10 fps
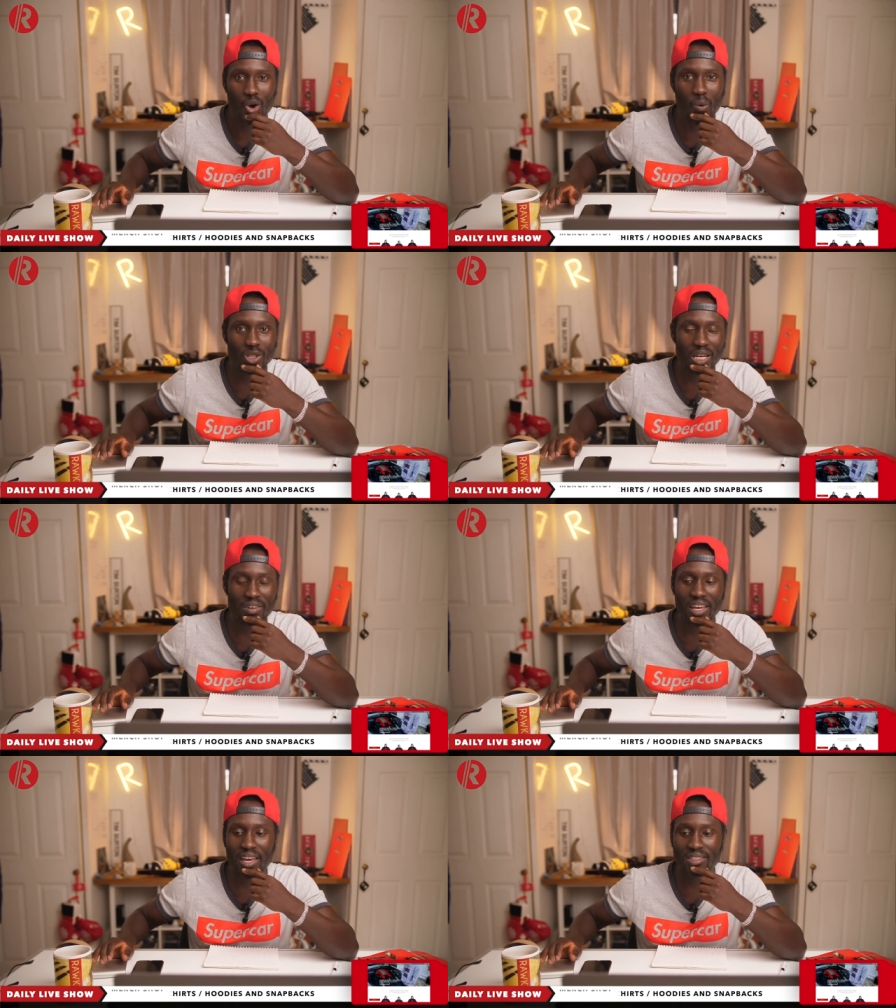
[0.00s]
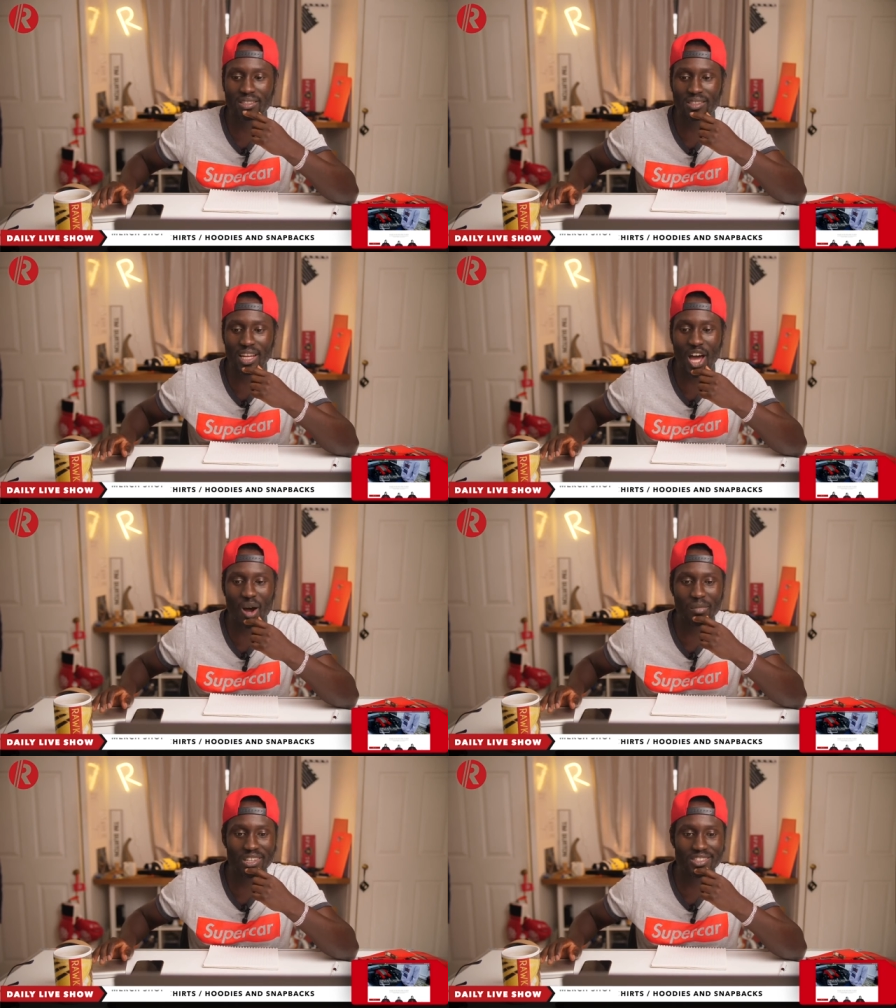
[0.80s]
wants to have a guess at
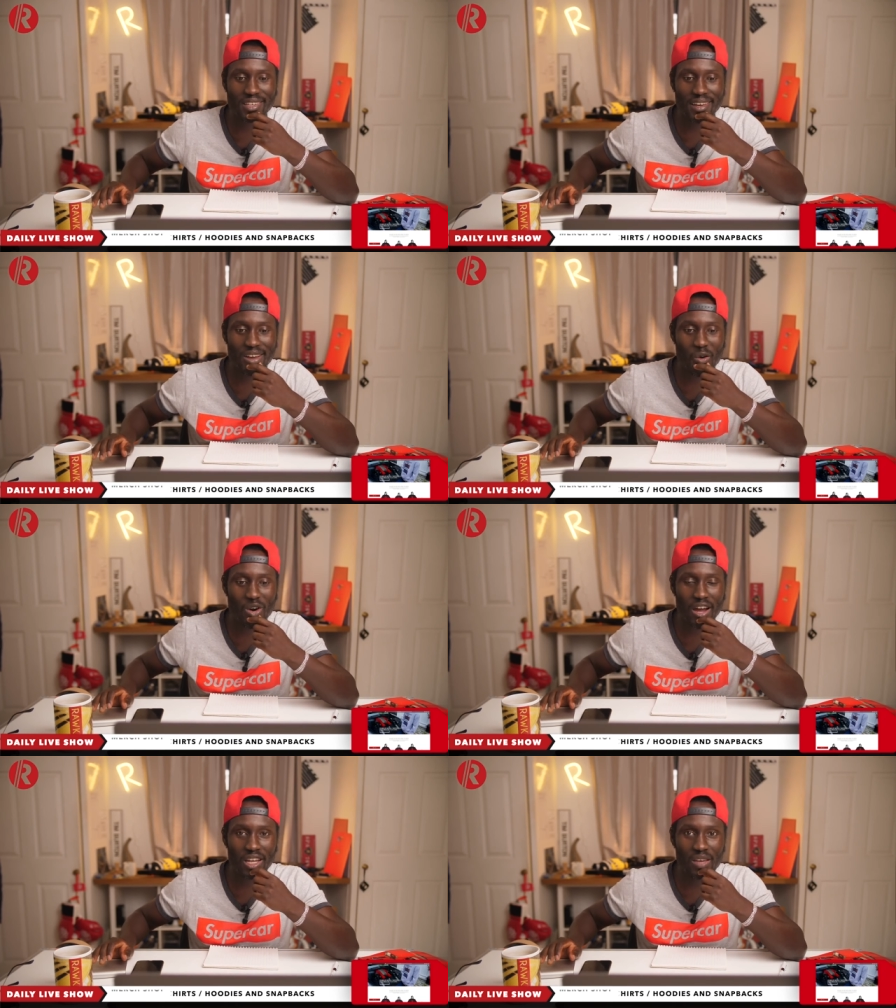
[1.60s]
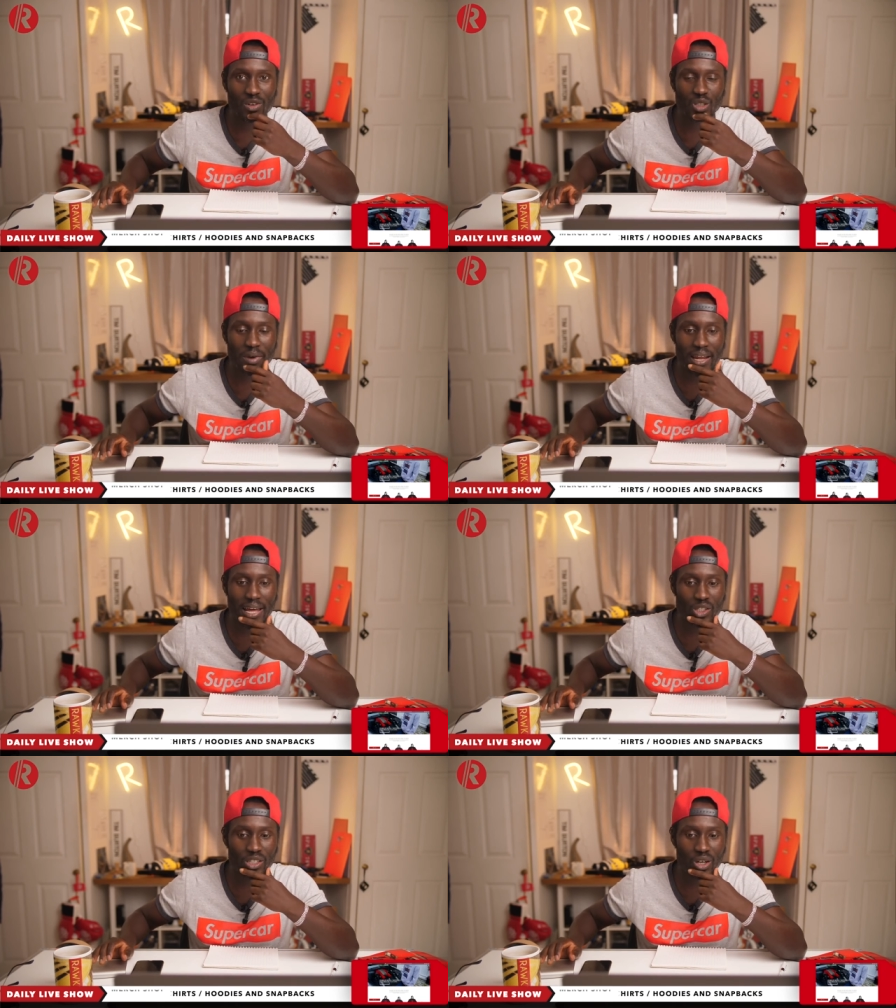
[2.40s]
how much the Huracan Evo
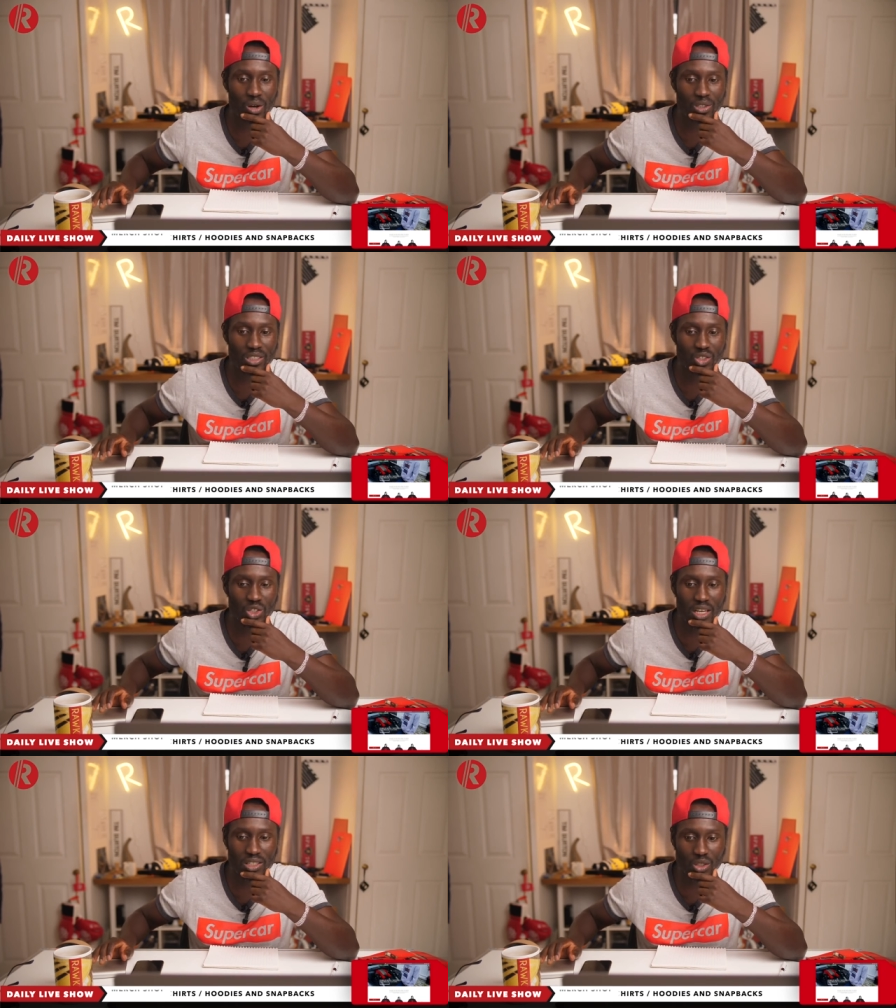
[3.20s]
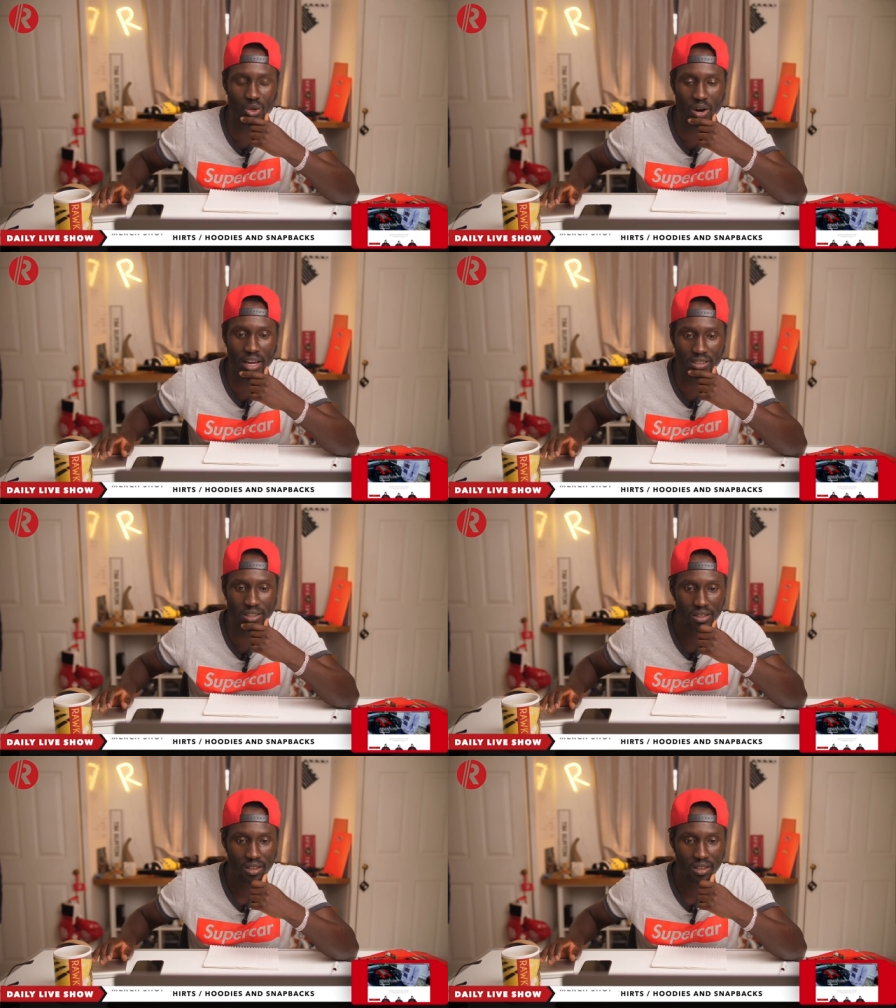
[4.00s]
Spider actually costs? Jesus Christ.